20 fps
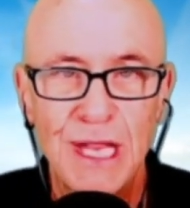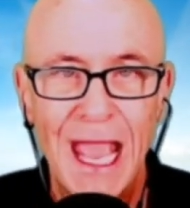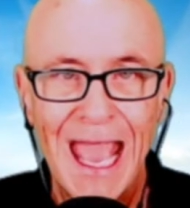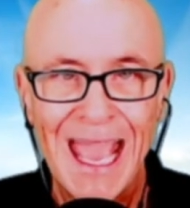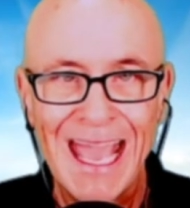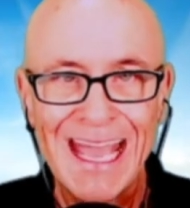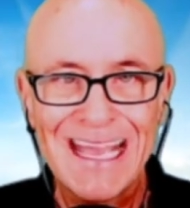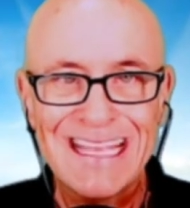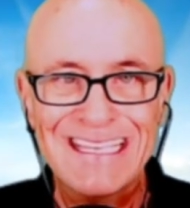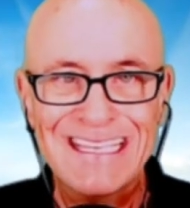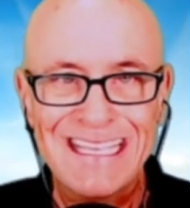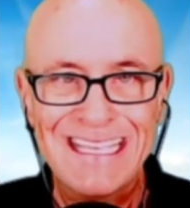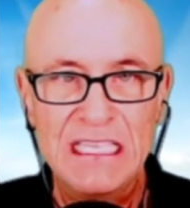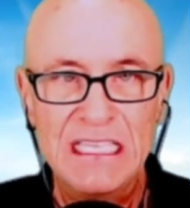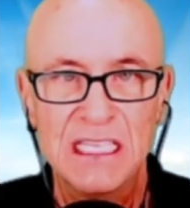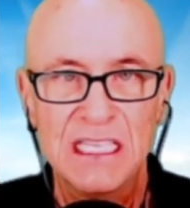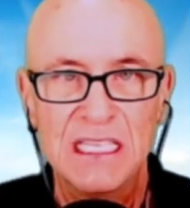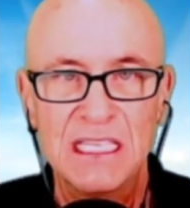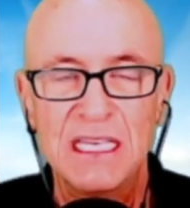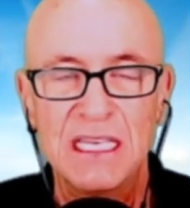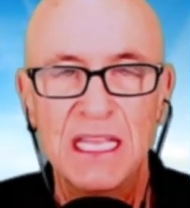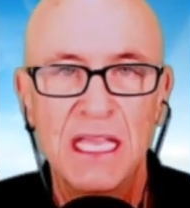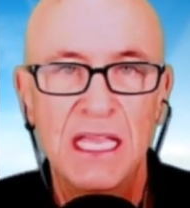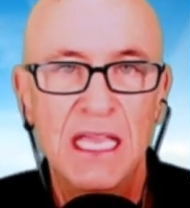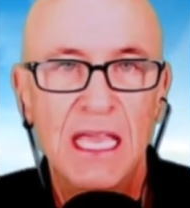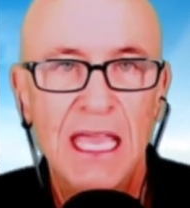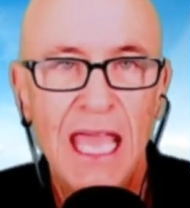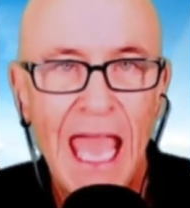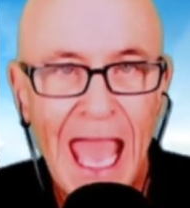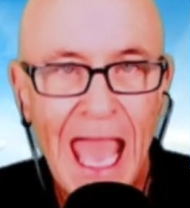And in
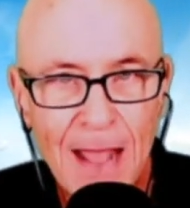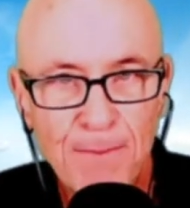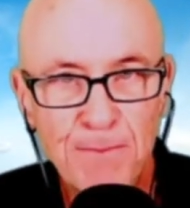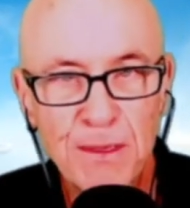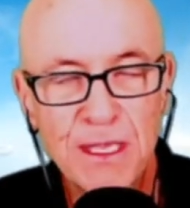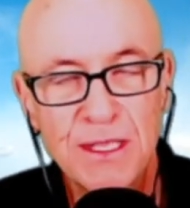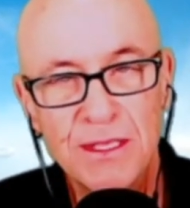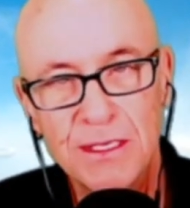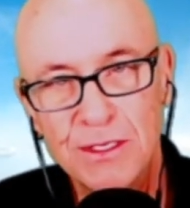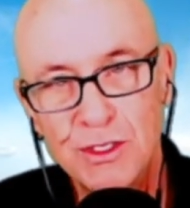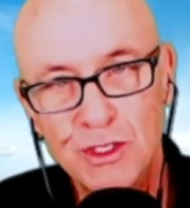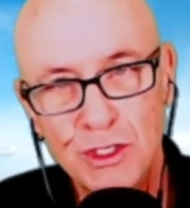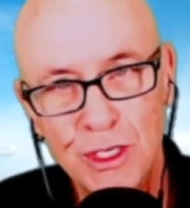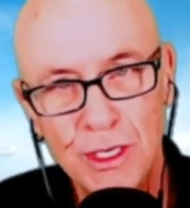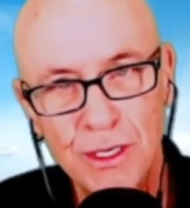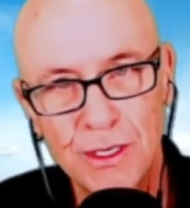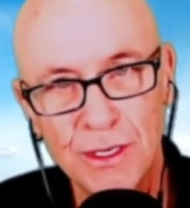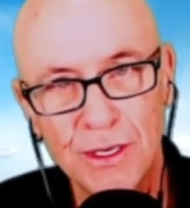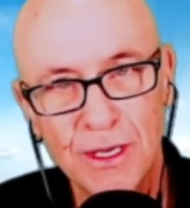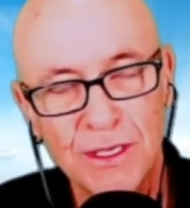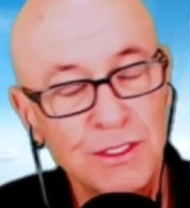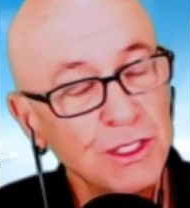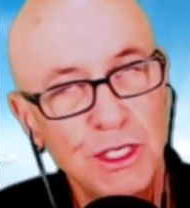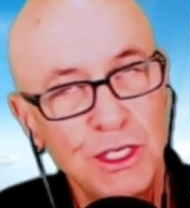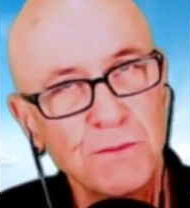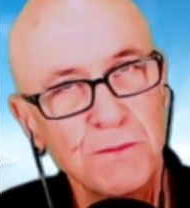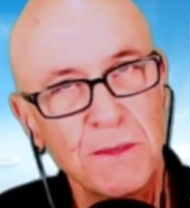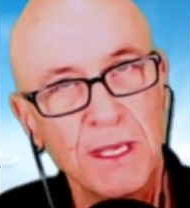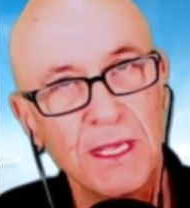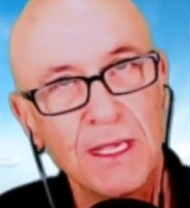Happy
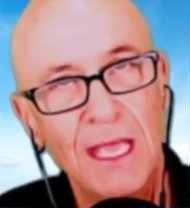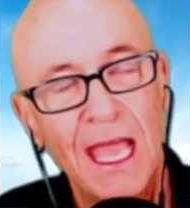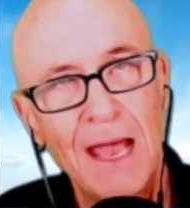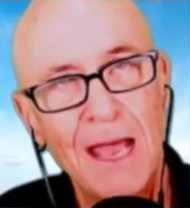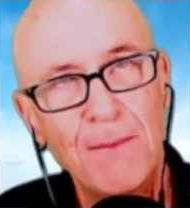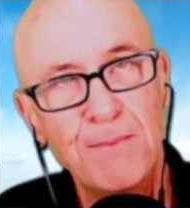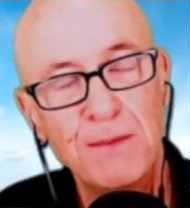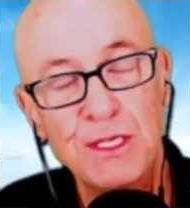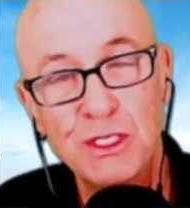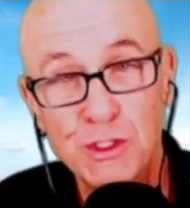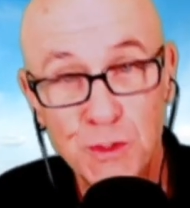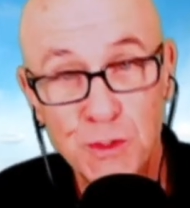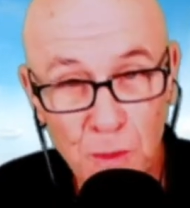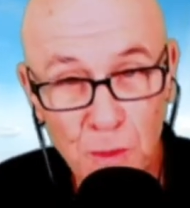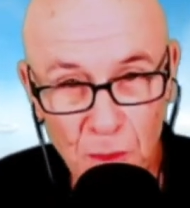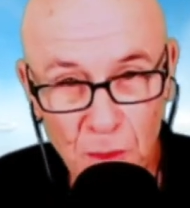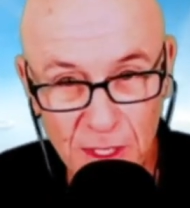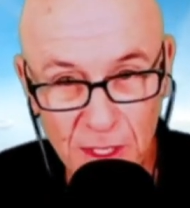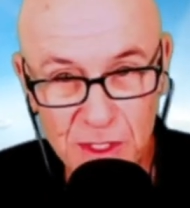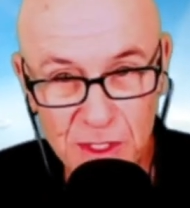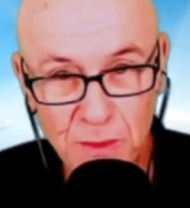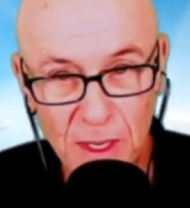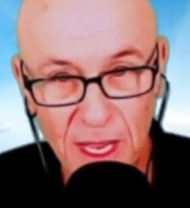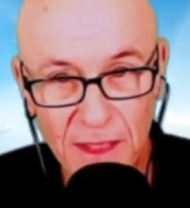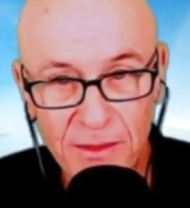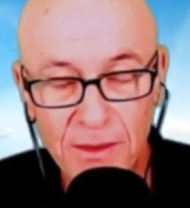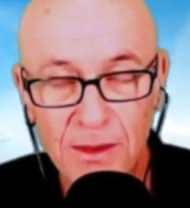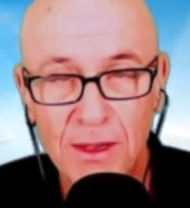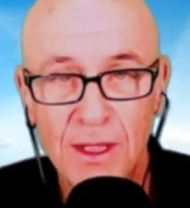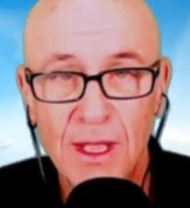Stories,
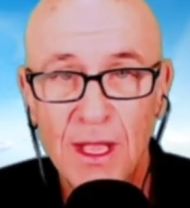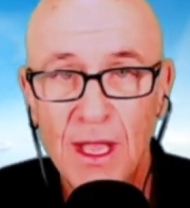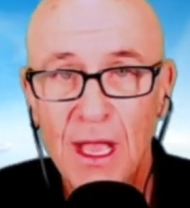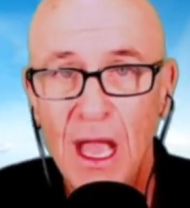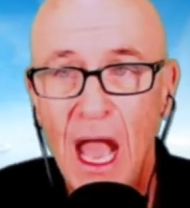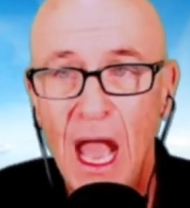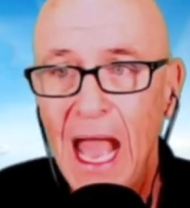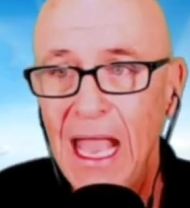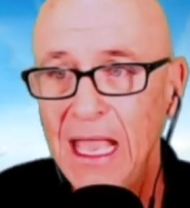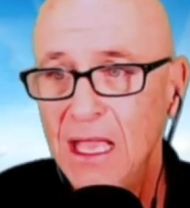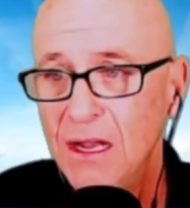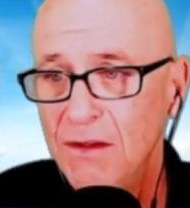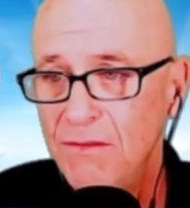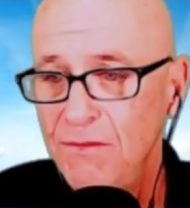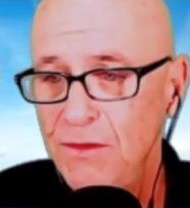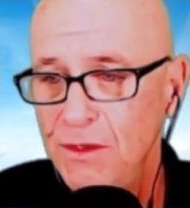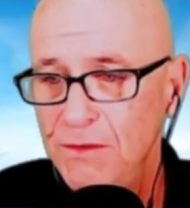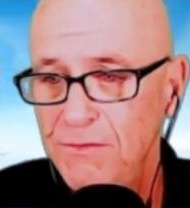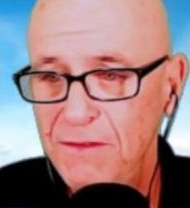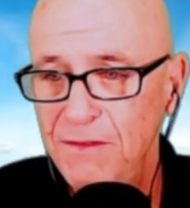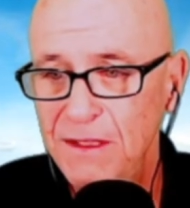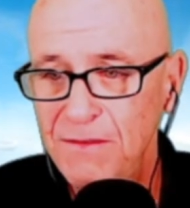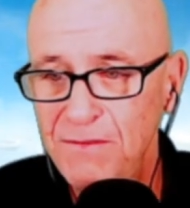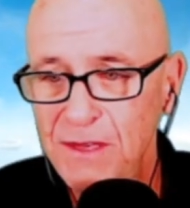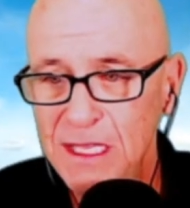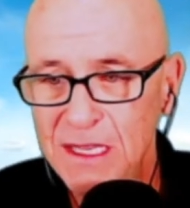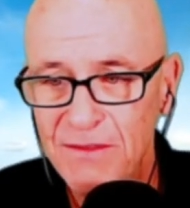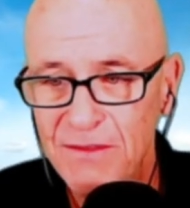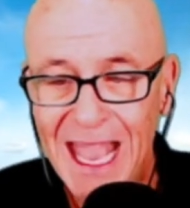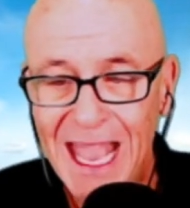rather, I interviewed
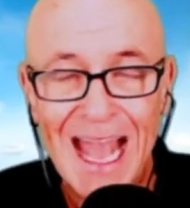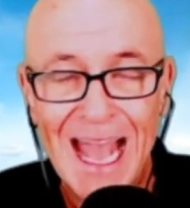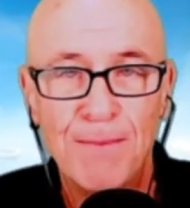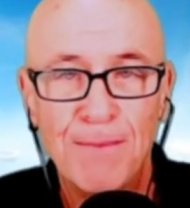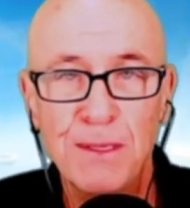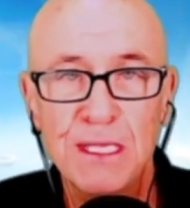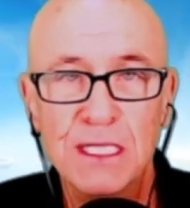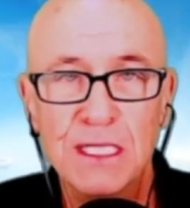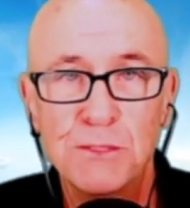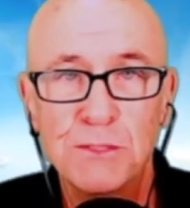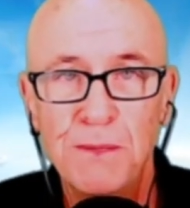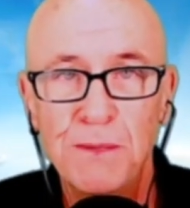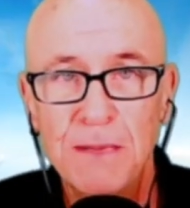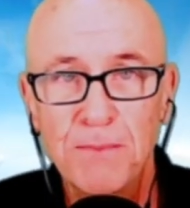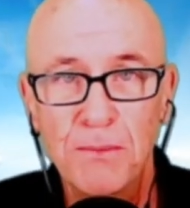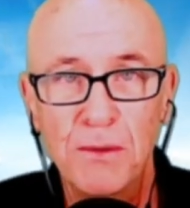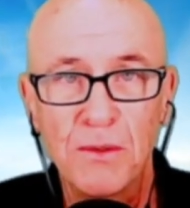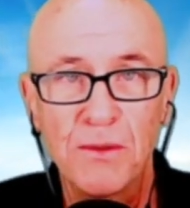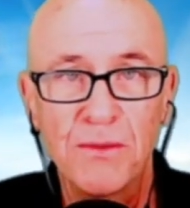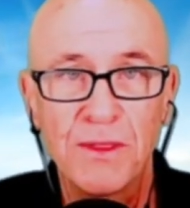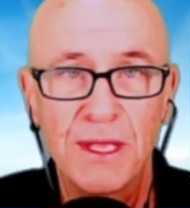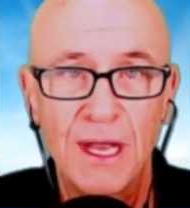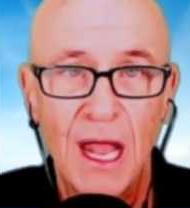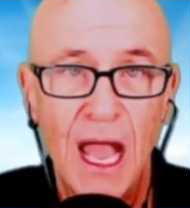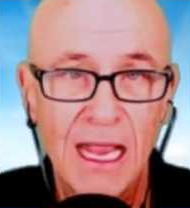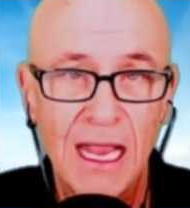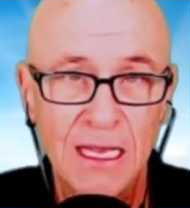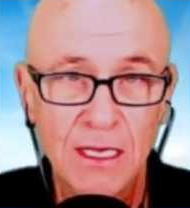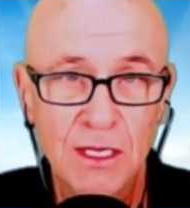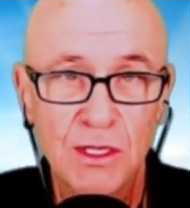50 of the happiest people that
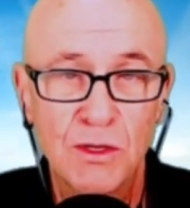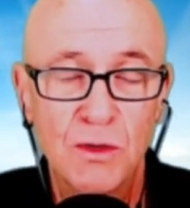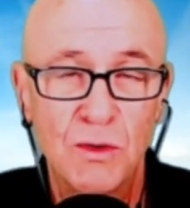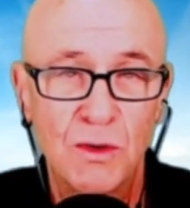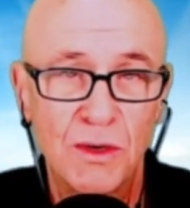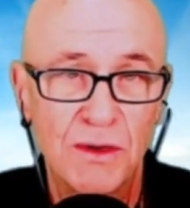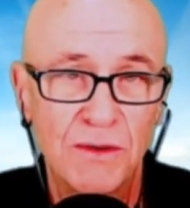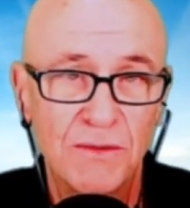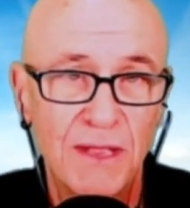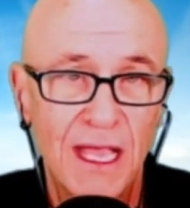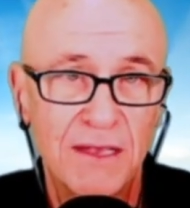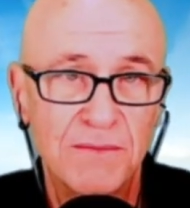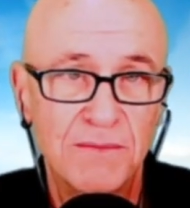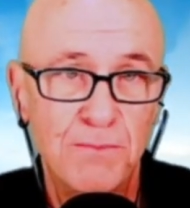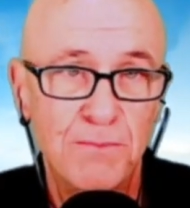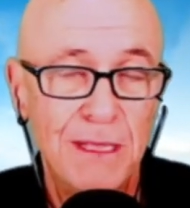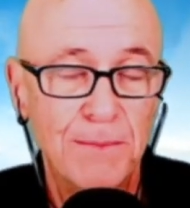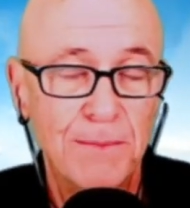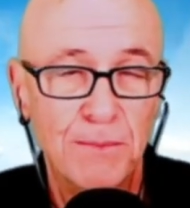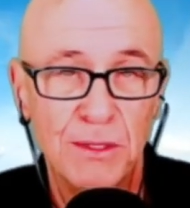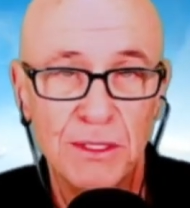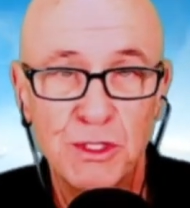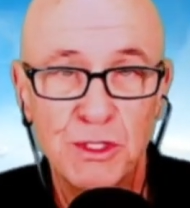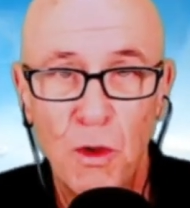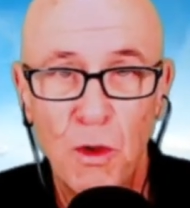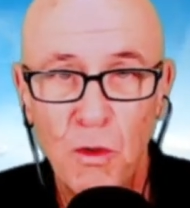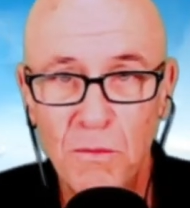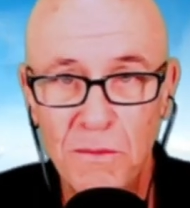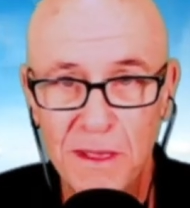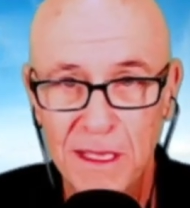I knew or had people
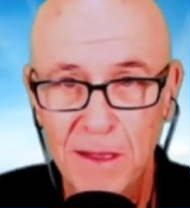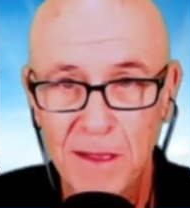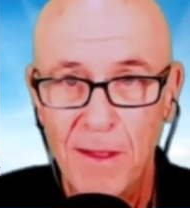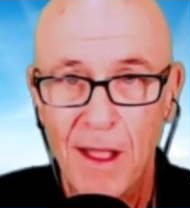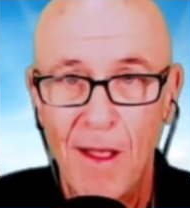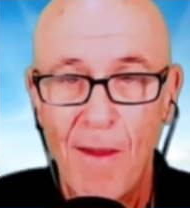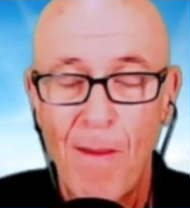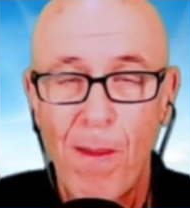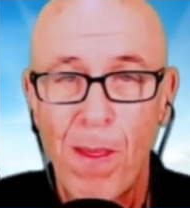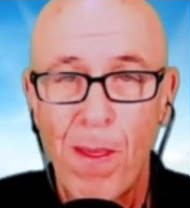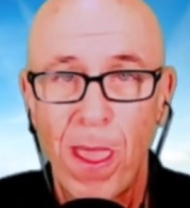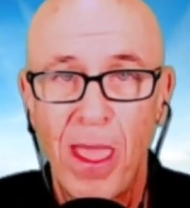told me about.